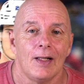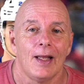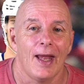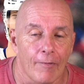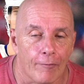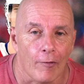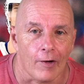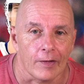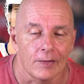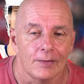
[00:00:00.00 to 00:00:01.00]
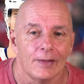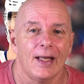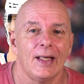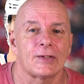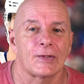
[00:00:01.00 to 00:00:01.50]
effort,
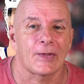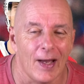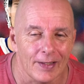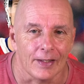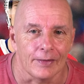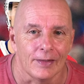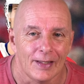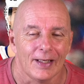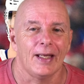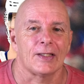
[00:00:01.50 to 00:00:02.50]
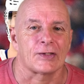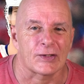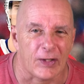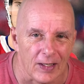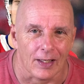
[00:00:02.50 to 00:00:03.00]
his talent, his
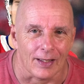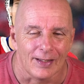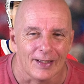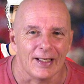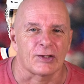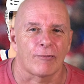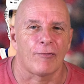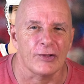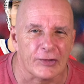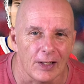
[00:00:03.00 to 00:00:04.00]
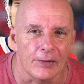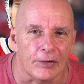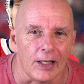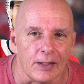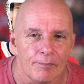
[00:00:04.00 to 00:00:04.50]
skill, his
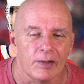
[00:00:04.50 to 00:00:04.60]
physicality,